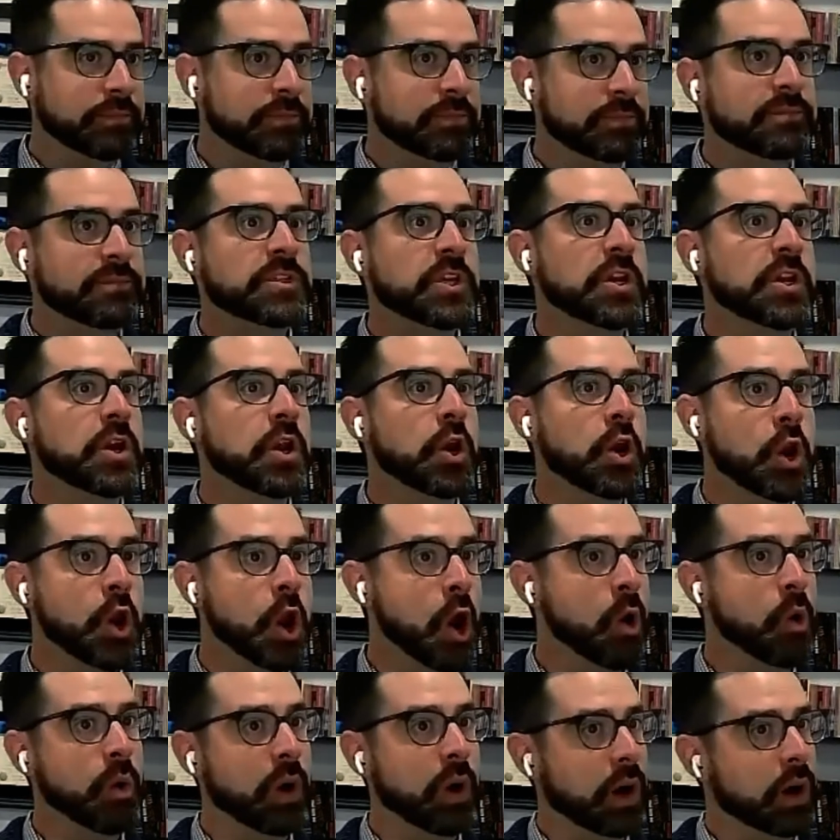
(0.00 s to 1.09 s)
I
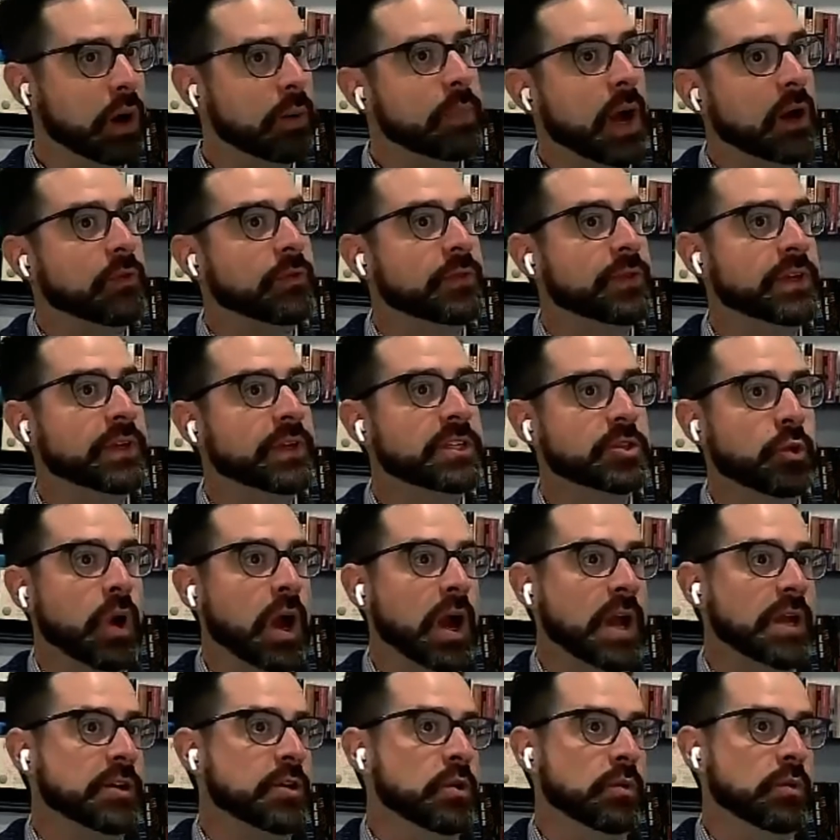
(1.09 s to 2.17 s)
didn't know
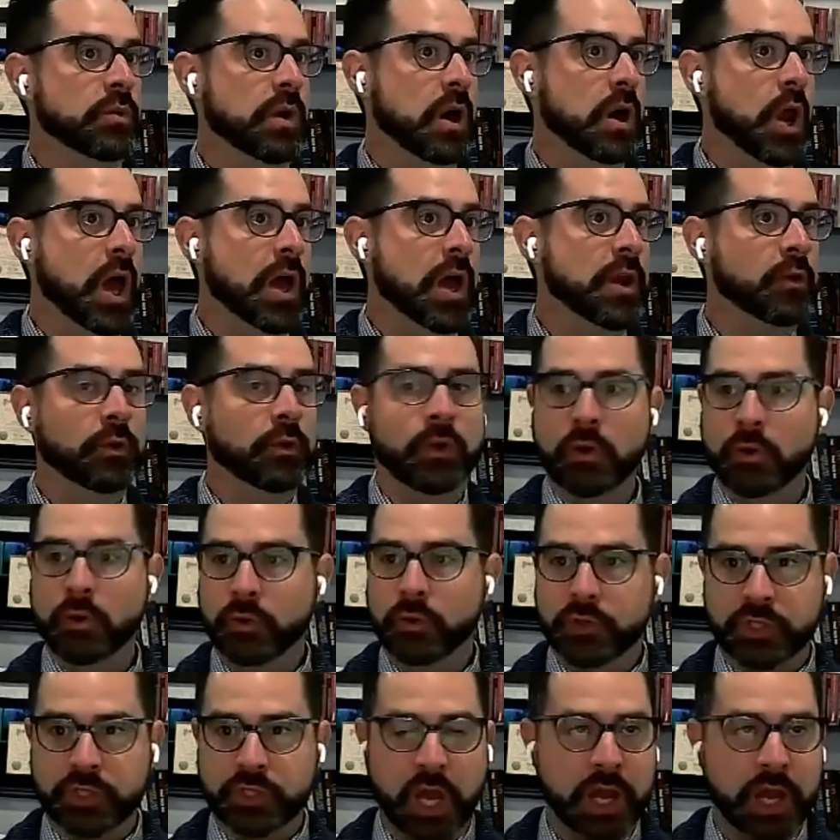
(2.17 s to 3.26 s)
about this, or I don't
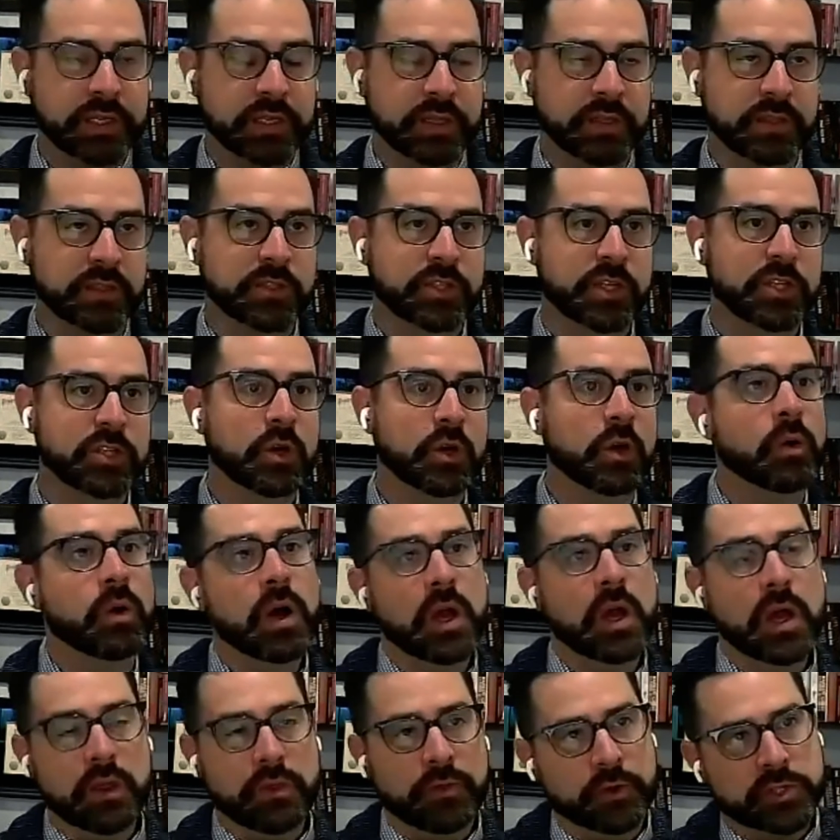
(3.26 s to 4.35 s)
know, talk to the
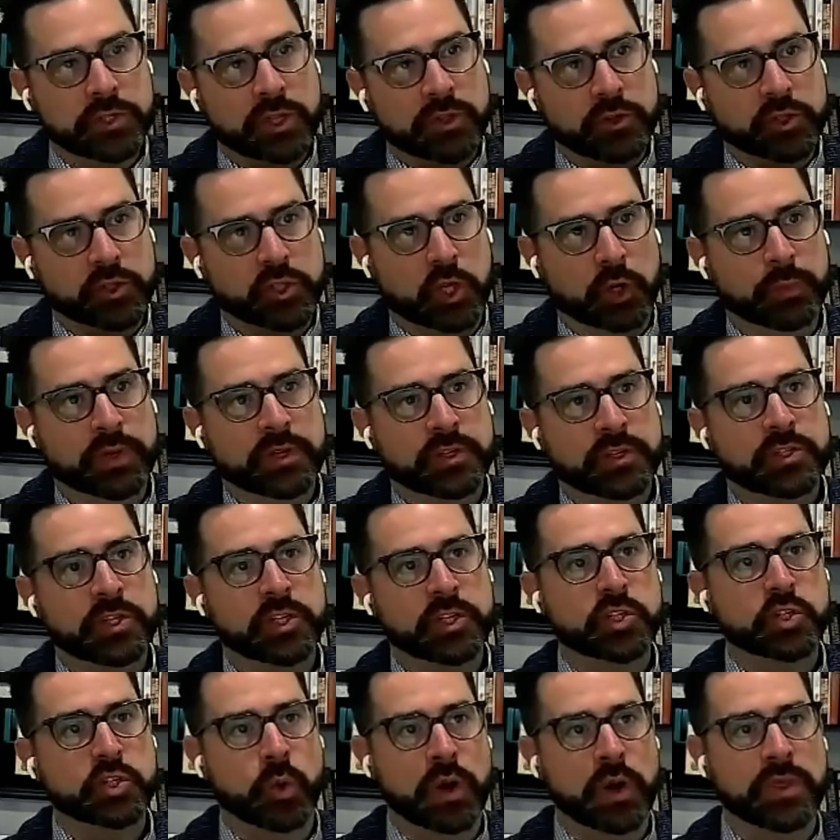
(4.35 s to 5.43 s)
CISO, there's a
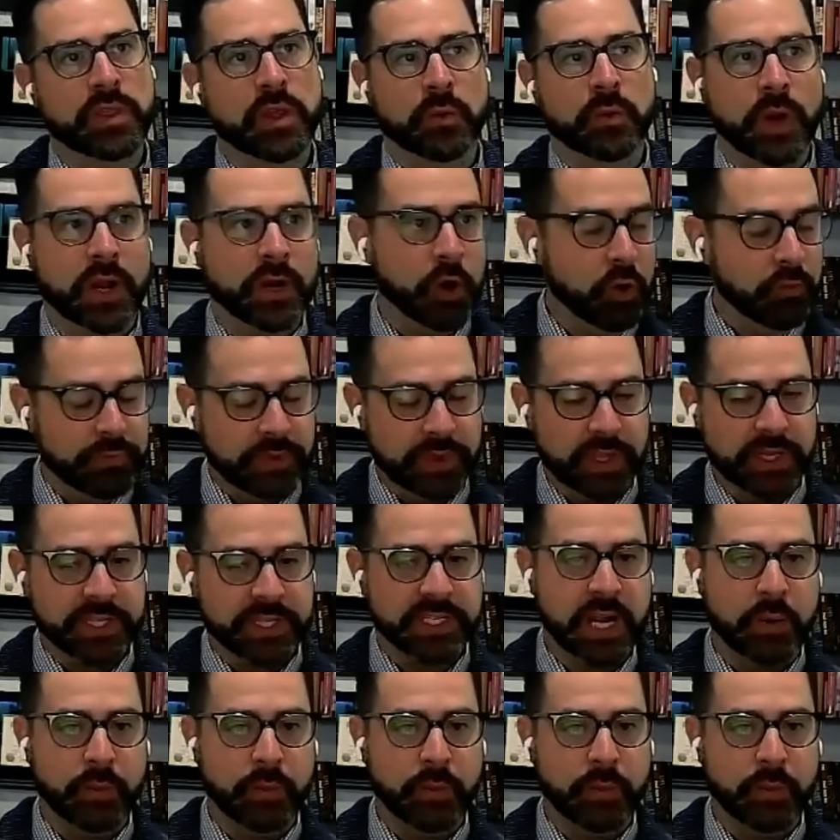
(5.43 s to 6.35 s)
little bit of disjoin there, right?